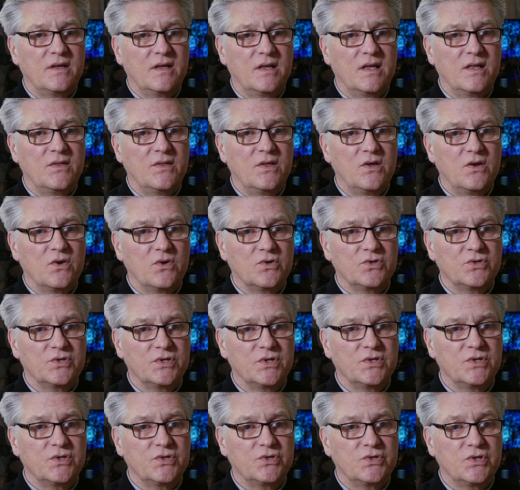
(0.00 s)
in the
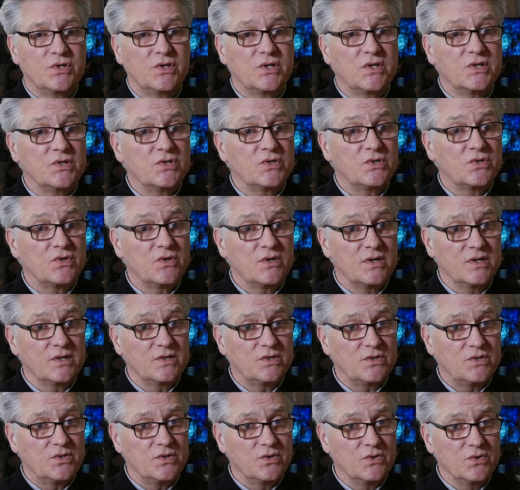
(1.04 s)
ocean should concern us
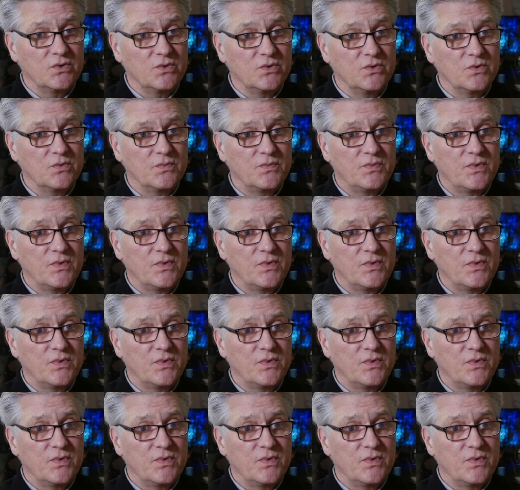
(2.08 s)
too.